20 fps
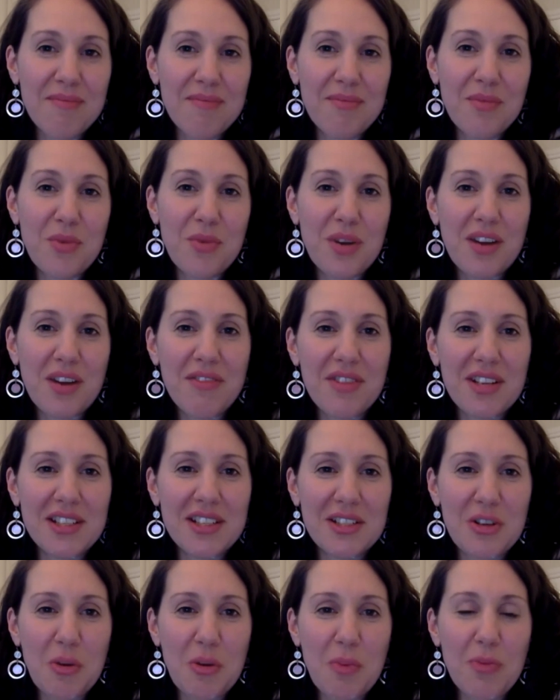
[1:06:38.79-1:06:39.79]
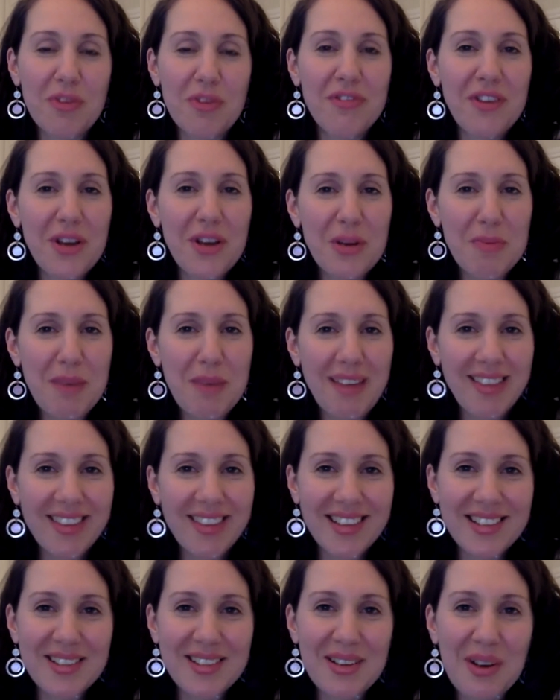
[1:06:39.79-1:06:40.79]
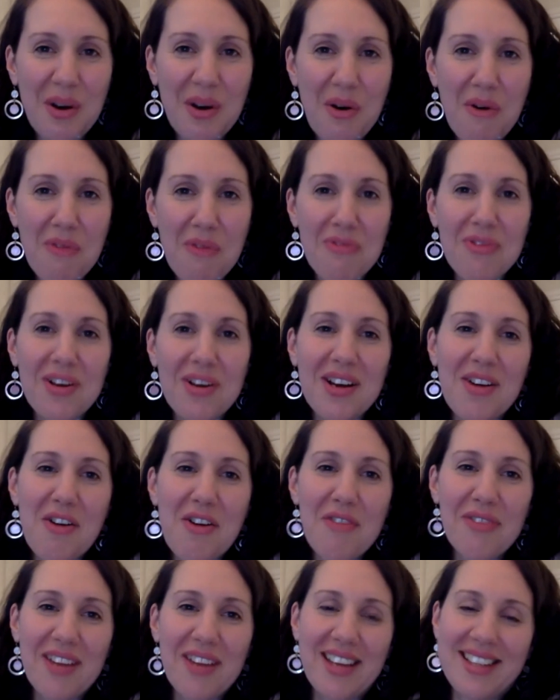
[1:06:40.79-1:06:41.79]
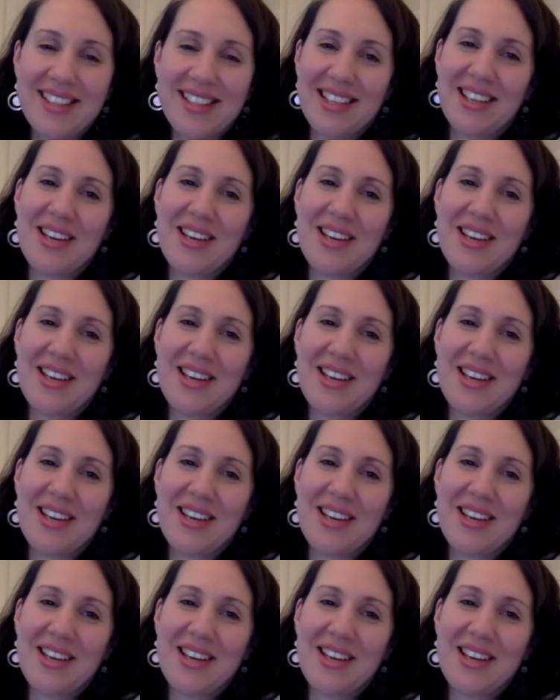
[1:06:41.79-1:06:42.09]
Whatever is your preferred method of getting.